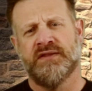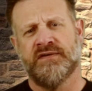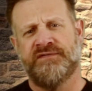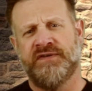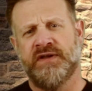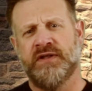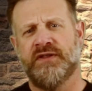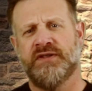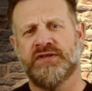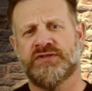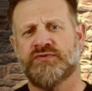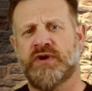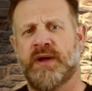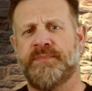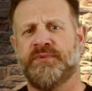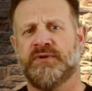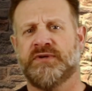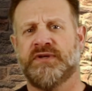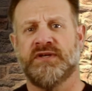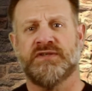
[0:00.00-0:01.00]
The feel of this
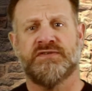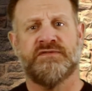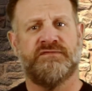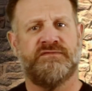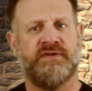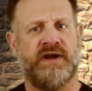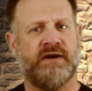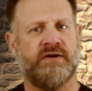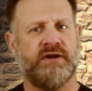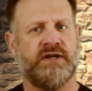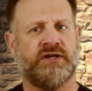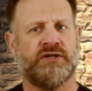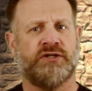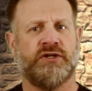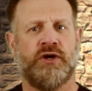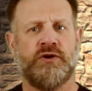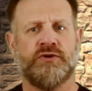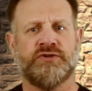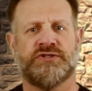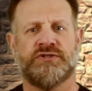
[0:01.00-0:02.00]
replica is very
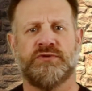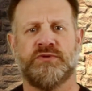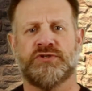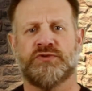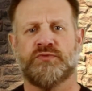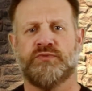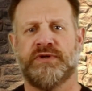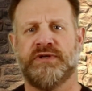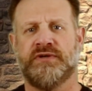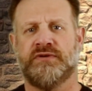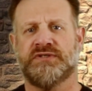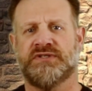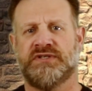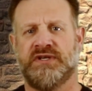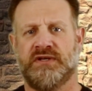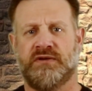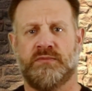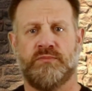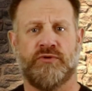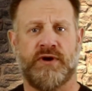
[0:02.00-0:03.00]
close to its real
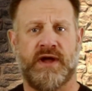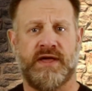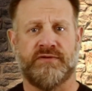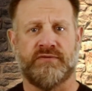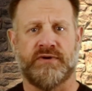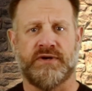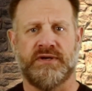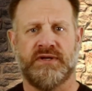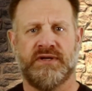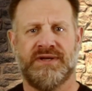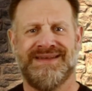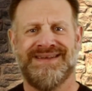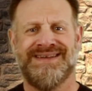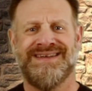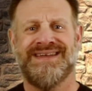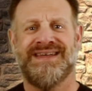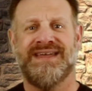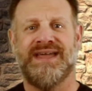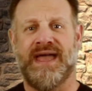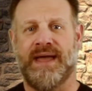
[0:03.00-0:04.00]
steel brethren.
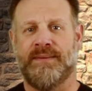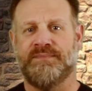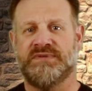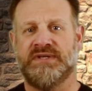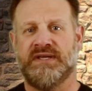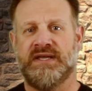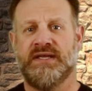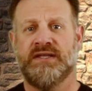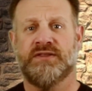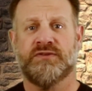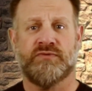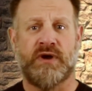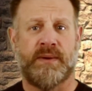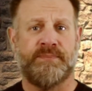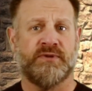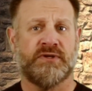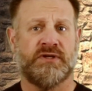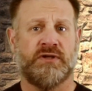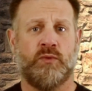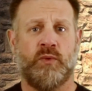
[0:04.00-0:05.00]
Empty, the
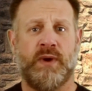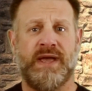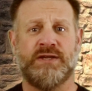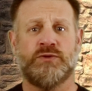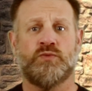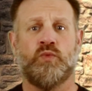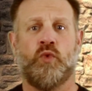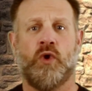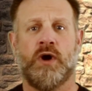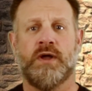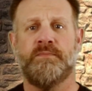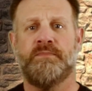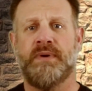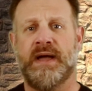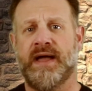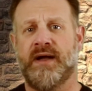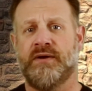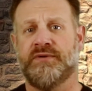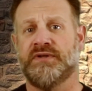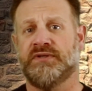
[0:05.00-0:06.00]
replica weighs 1
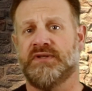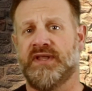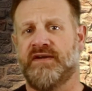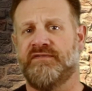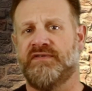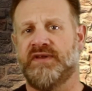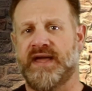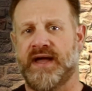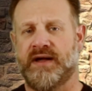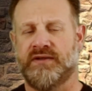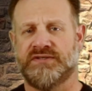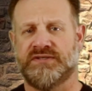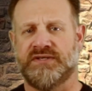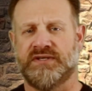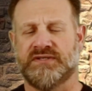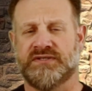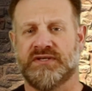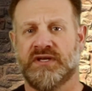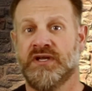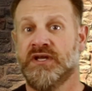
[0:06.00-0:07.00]
pound 11
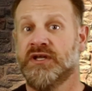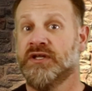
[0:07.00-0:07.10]
ounces.